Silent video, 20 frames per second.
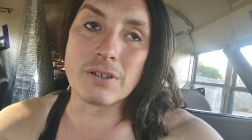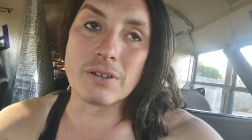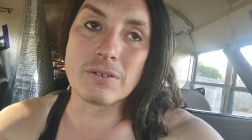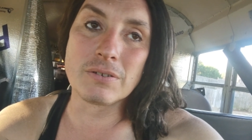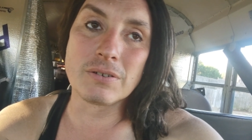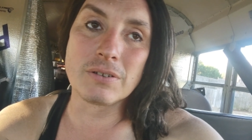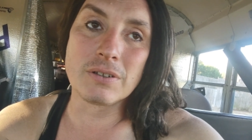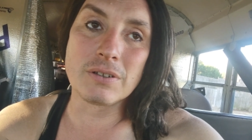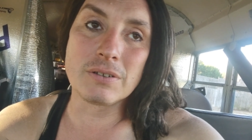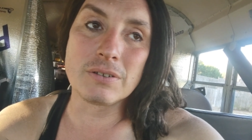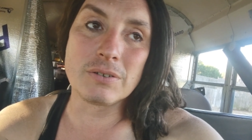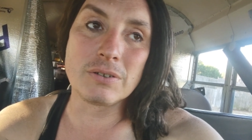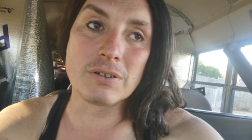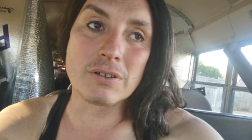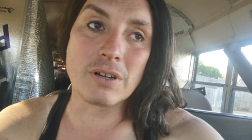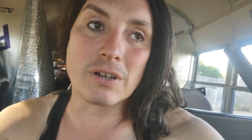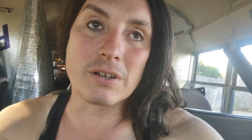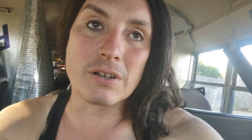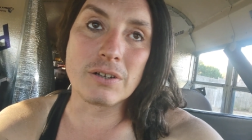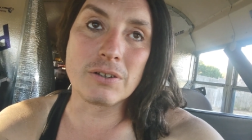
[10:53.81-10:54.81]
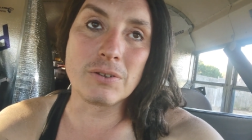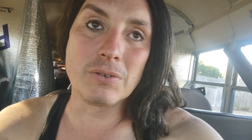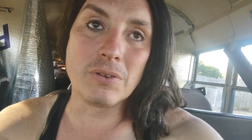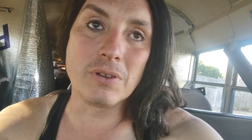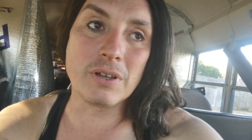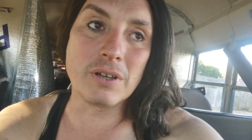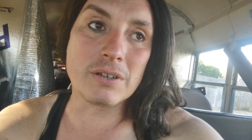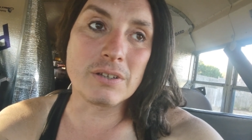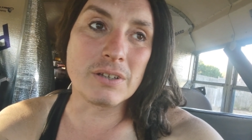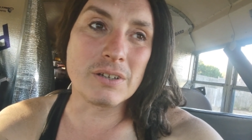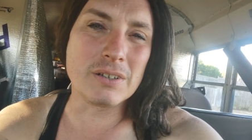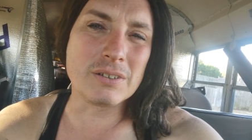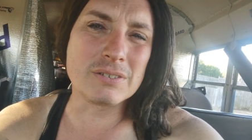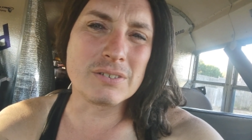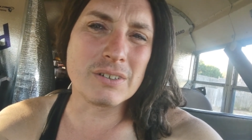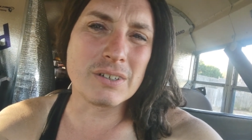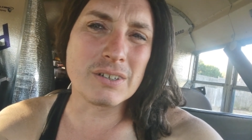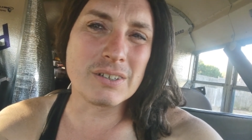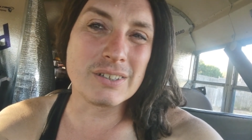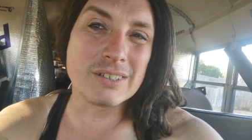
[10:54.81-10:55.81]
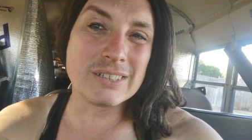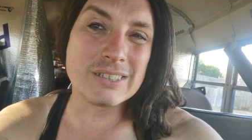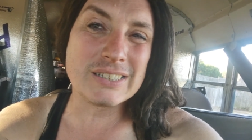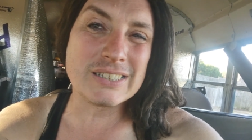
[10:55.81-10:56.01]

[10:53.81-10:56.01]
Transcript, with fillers: know, you're not going to do that." And I was like,